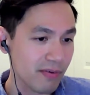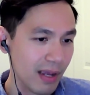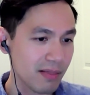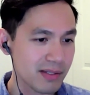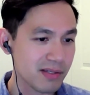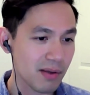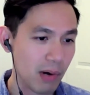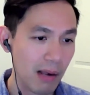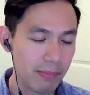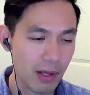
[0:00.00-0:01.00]
And this is a
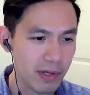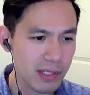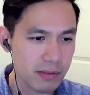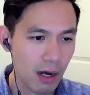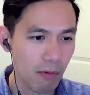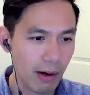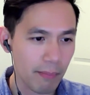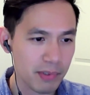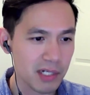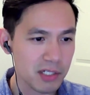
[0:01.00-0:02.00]
problem that we saw where
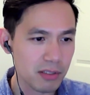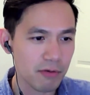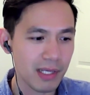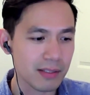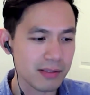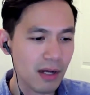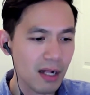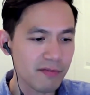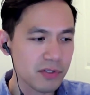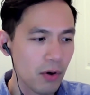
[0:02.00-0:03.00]
potentially we could
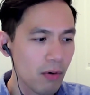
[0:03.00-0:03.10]
solve. So